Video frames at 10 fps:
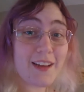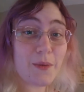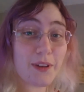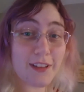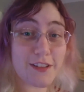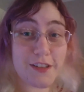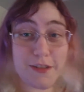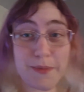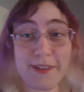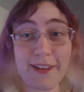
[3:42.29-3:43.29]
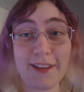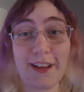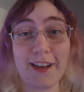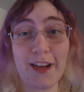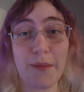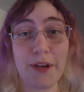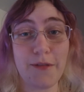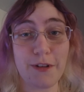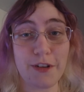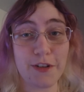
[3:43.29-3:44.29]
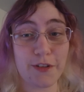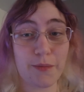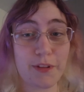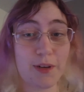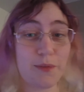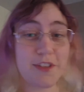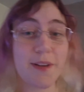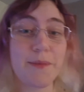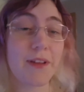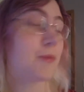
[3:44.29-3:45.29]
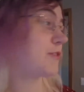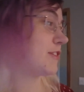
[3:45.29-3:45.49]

We're literally just missing like a mini fridge or something, which I'm desperately